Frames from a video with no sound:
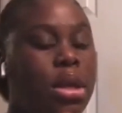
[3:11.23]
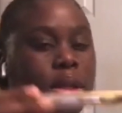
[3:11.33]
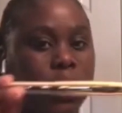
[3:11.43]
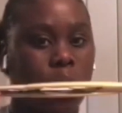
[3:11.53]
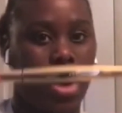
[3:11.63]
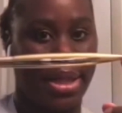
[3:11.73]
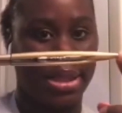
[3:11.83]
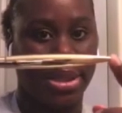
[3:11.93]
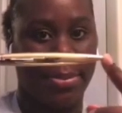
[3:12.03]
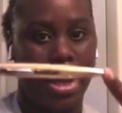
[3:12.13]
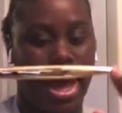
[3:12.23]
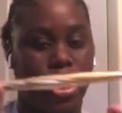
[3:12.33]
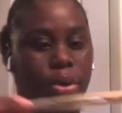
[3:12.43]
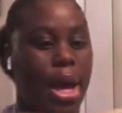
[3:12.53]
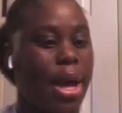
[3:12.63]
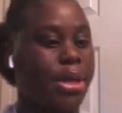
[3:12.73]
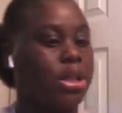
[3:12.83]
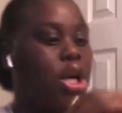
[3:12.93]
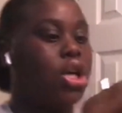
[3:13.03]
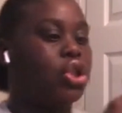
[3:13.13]
This is the one that's in black, you guys.
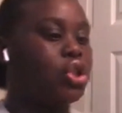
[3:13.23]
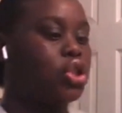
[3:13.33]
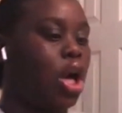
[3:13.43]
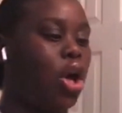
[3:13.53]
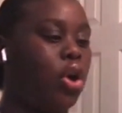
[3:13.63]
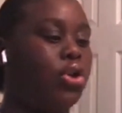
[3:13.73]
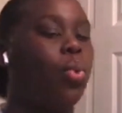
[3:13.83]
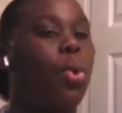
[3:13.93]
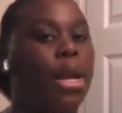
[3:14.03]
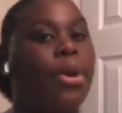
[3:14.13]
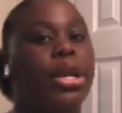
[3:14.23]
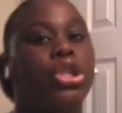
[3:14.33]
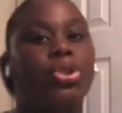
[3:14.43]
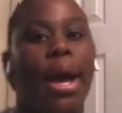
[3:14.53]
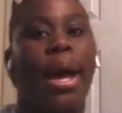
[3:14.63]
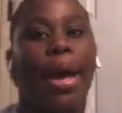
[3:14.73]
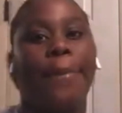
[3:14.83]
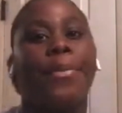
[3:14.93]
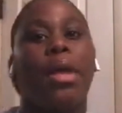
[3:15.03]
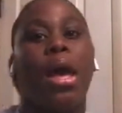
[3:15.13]
So the one I'm gonna
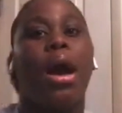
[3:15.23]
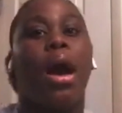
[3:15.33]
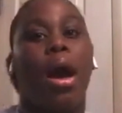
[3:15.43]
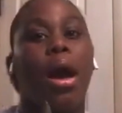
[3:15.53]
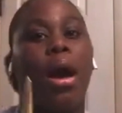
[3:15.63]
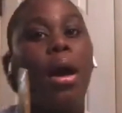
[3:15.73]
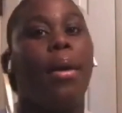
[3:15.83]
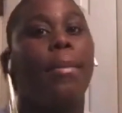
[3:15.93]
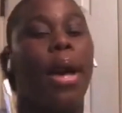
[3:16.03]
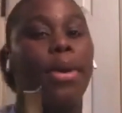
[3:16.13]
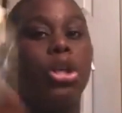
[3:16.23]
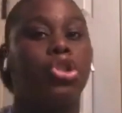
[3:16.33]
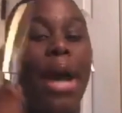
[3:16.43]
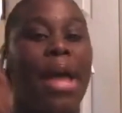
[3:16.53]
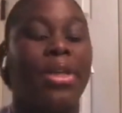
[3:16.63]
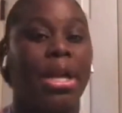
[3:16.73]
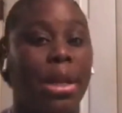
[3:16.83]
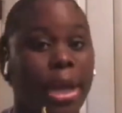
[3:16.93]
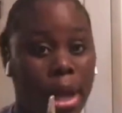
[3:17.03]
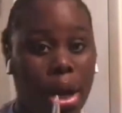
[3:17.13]
try, I'm gonna try the
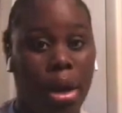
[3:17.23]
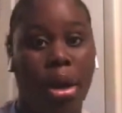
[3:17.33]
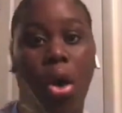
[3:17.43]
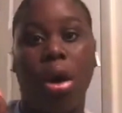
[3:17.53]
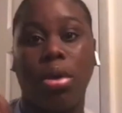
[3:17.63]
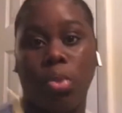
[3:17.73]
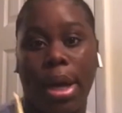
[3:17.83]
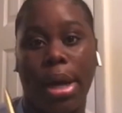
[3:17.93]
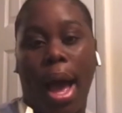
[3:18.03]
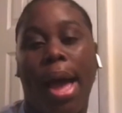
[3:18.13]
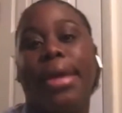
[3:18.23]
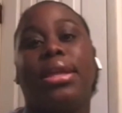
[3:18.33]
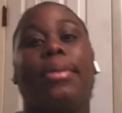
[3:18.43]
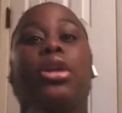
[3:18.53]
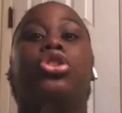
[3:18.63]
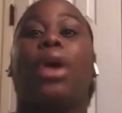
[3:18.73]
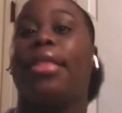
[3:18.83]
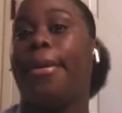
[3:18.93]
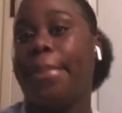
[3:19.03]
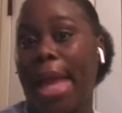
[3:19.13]
clear on one eye, and then I'm gonna try
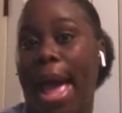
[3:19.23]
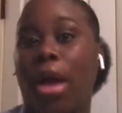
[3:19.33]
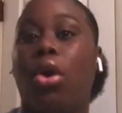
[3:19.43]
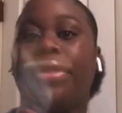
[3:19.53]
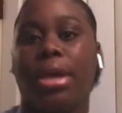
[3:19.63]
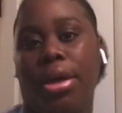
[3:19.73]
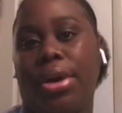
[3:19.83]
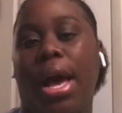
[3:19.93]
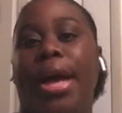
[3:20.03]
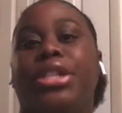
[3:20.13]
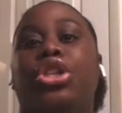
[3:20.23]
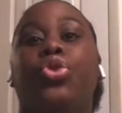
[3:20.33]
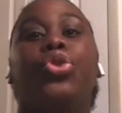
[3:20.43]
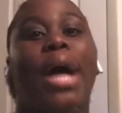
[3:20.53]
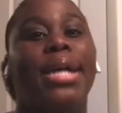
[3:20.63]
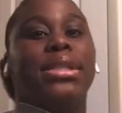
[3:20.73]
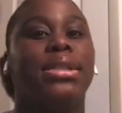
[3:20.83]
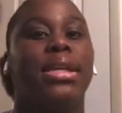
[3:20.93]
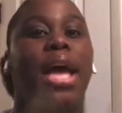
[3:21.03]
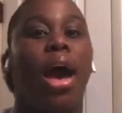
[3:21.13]
the black on the other eye, so you guys can
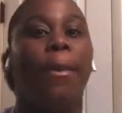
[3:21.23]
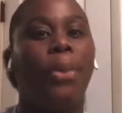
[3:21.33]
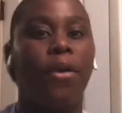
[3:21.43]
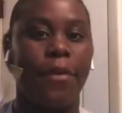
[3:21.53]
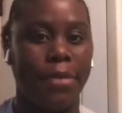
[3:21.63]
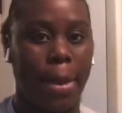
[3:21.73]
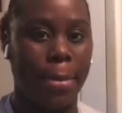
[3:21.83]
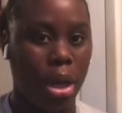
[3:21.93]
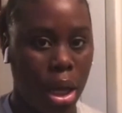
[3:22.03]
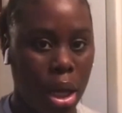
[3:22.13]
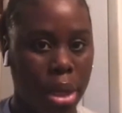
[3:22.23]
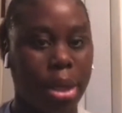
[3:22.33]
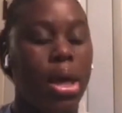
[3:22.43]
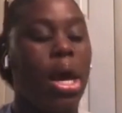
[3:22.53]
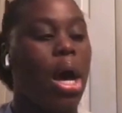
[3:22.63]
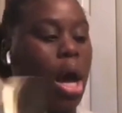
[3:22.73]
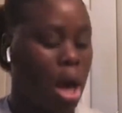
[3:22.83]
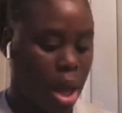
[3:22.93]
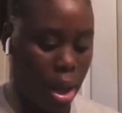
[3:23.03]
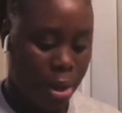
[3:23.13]
see how both of them look.
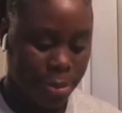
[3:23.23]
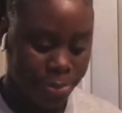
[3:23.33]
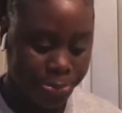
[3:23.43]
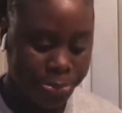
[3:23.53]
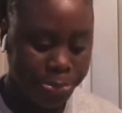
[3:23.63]
I'm